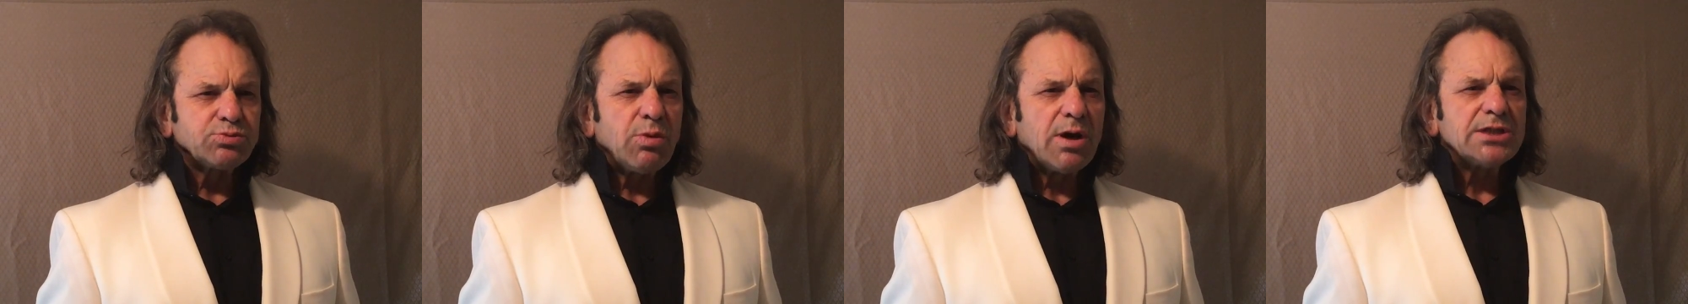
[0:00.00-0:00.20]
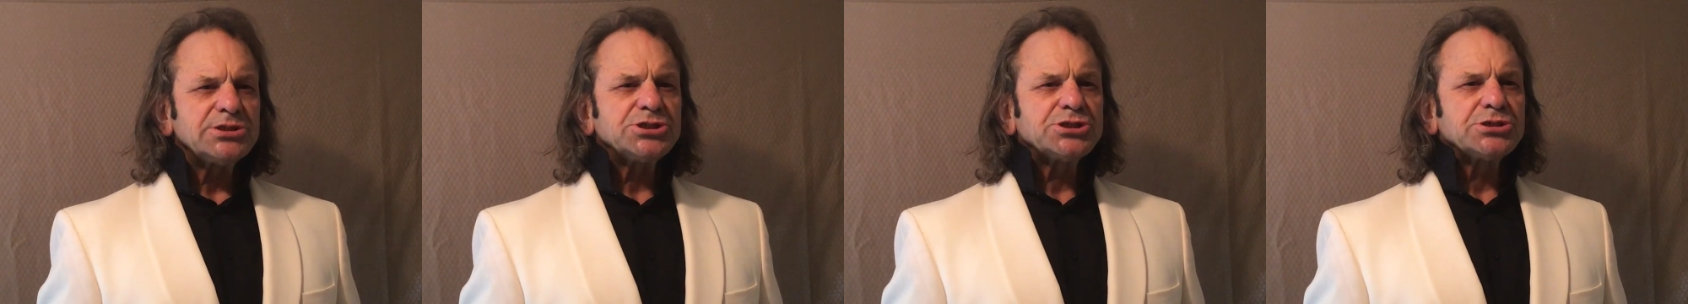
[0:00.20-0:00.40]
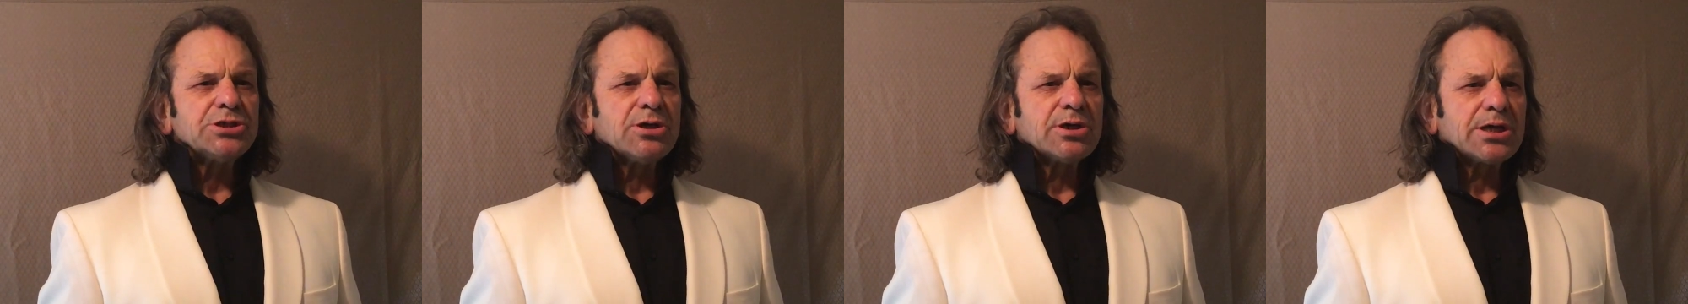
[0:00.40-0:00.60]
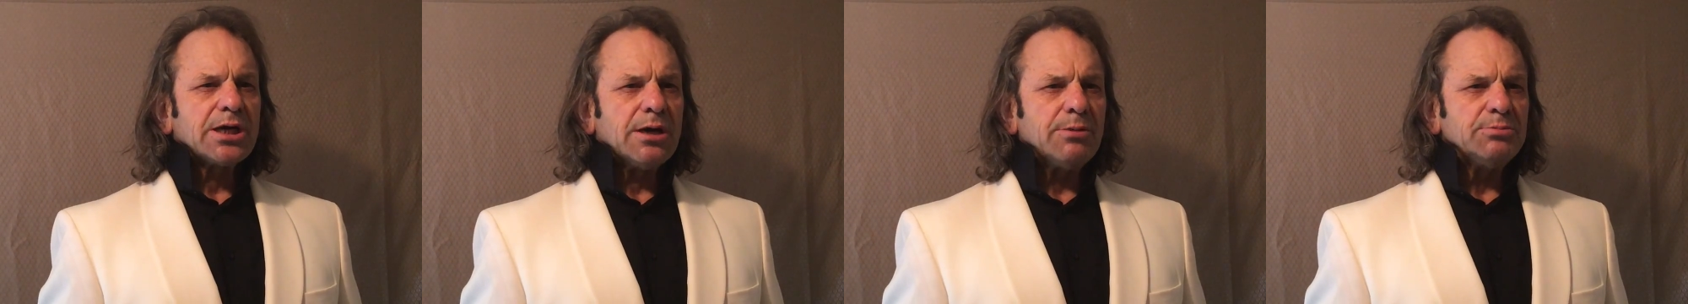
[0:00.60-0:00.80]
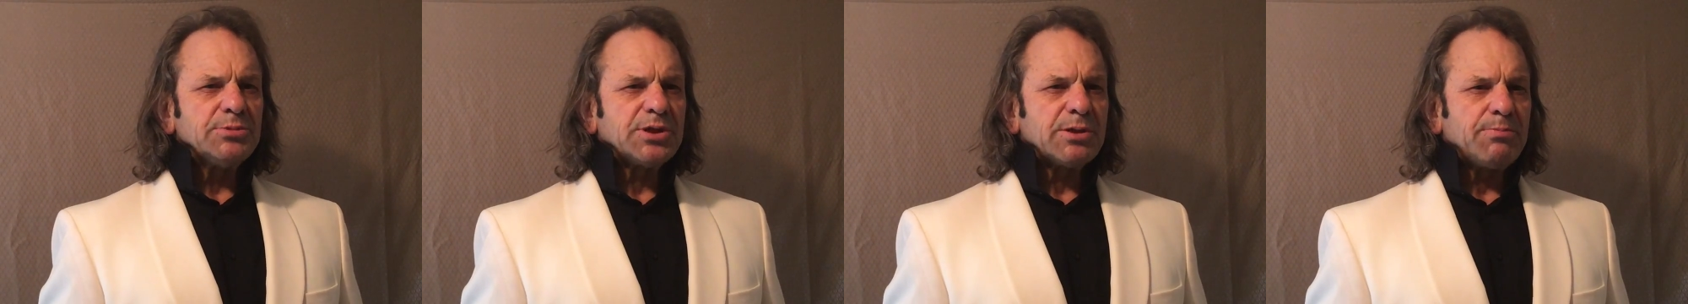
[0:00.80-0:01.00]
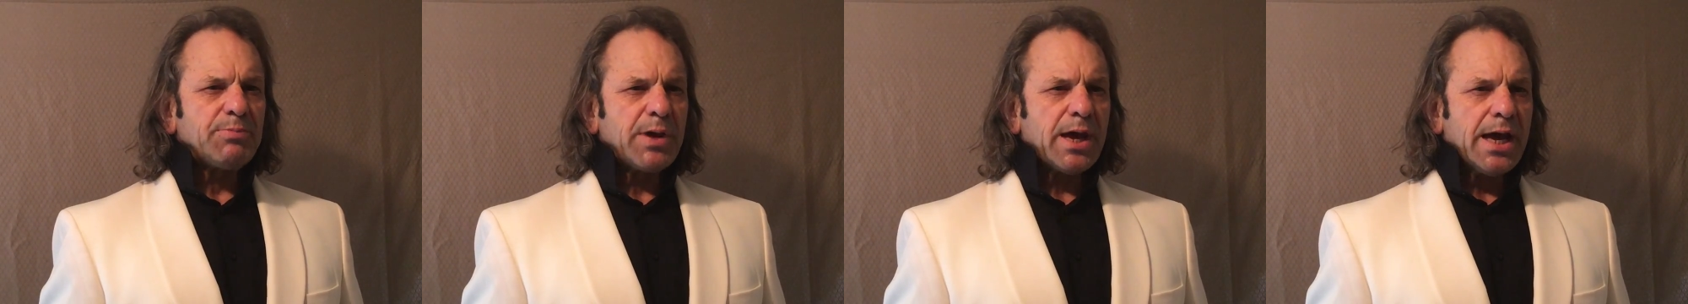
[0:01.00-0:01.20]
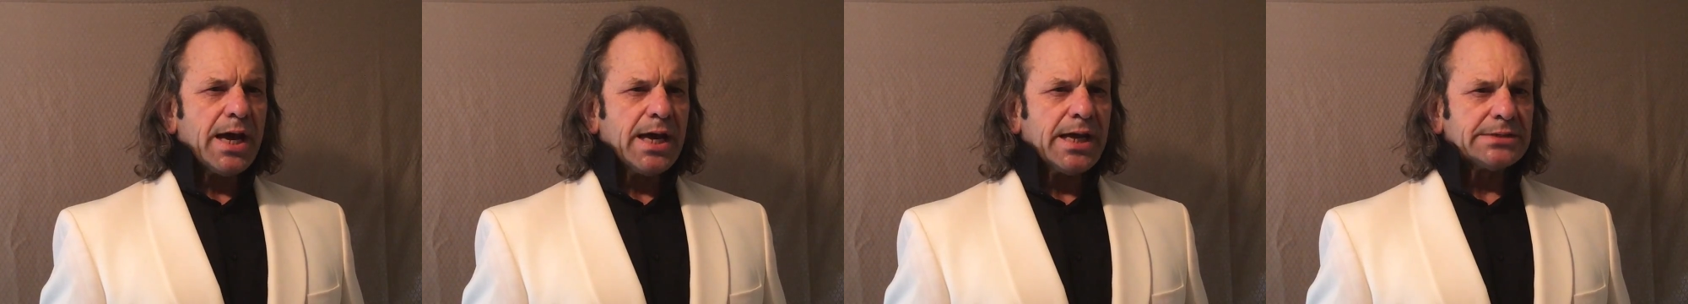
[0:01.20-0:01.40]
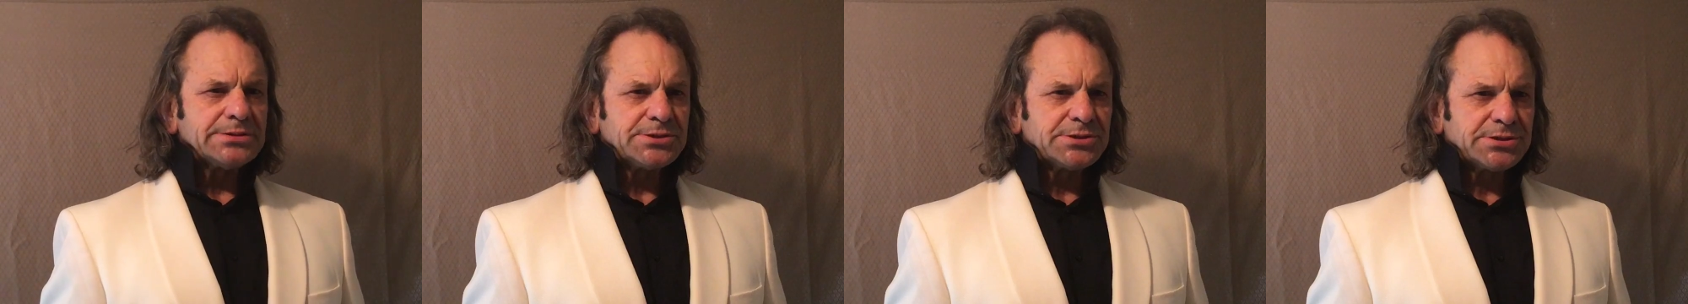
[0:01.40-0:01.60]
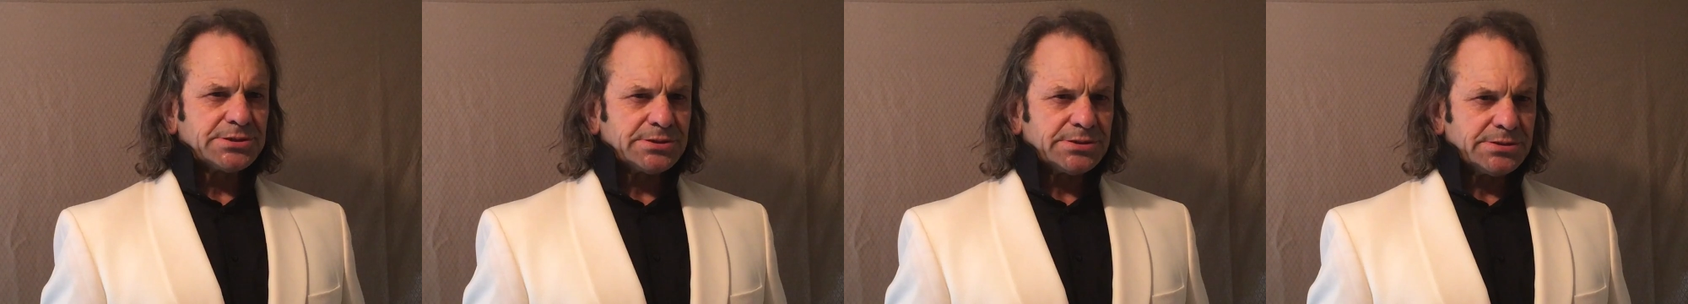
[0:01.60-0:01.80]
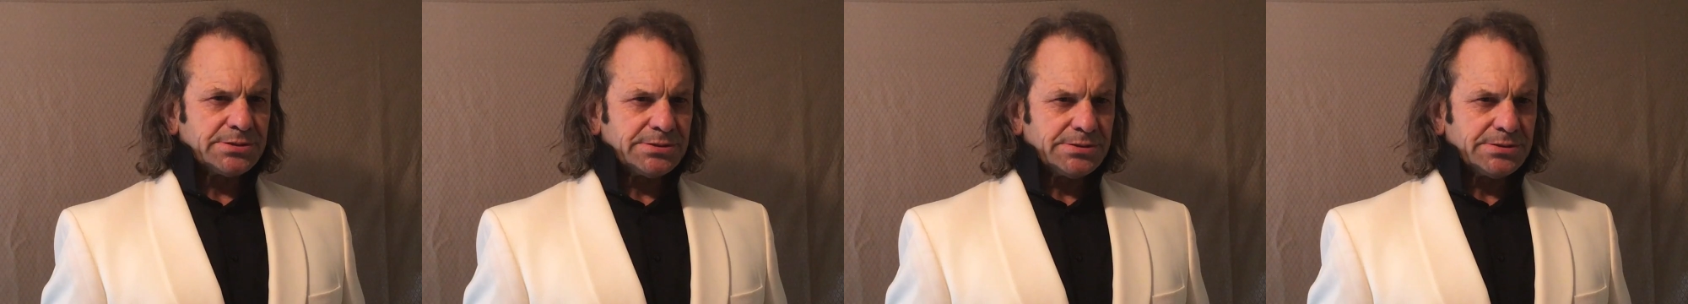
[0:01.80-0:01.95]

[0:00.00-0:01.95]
what shall come to pass.